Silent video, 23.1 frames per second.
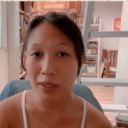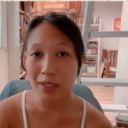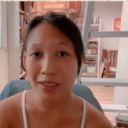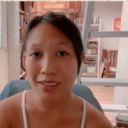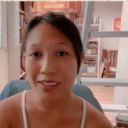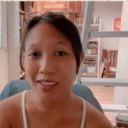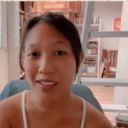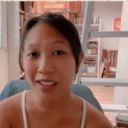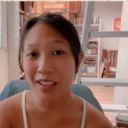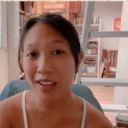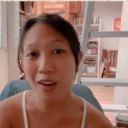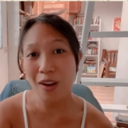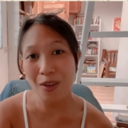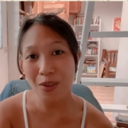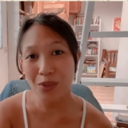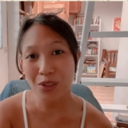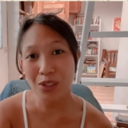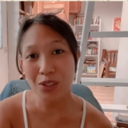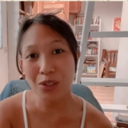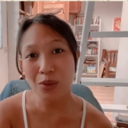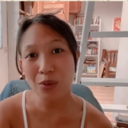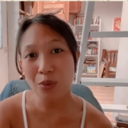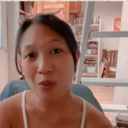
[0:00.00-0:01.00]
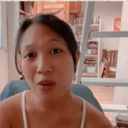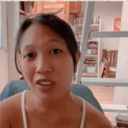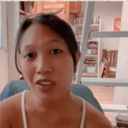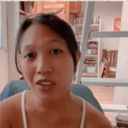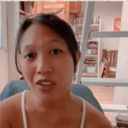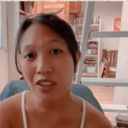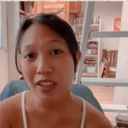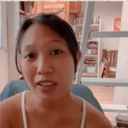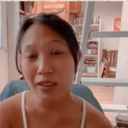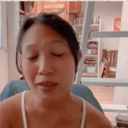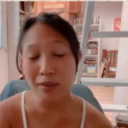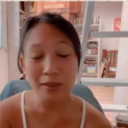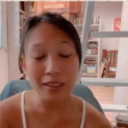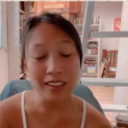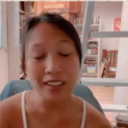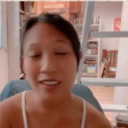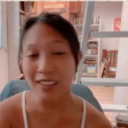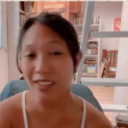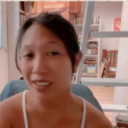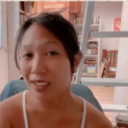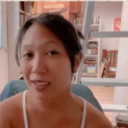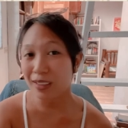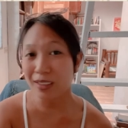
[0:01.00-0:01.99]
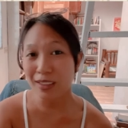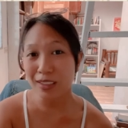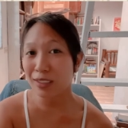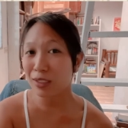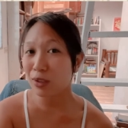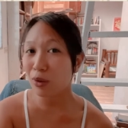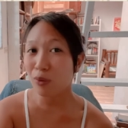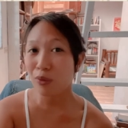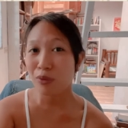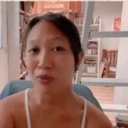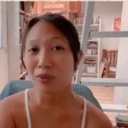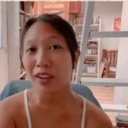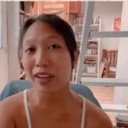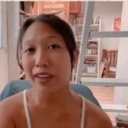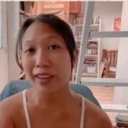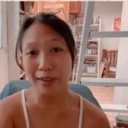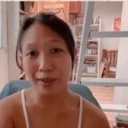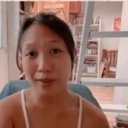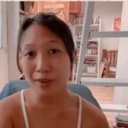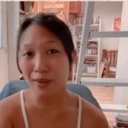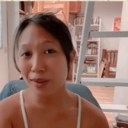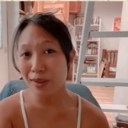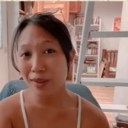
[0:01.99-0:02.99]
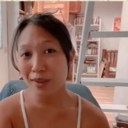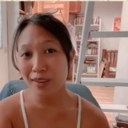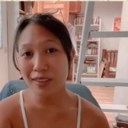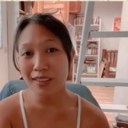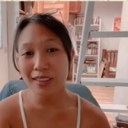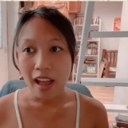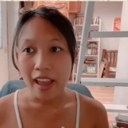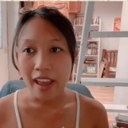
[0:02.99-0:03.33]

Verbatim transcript: because they also watch it because it's so freaking good.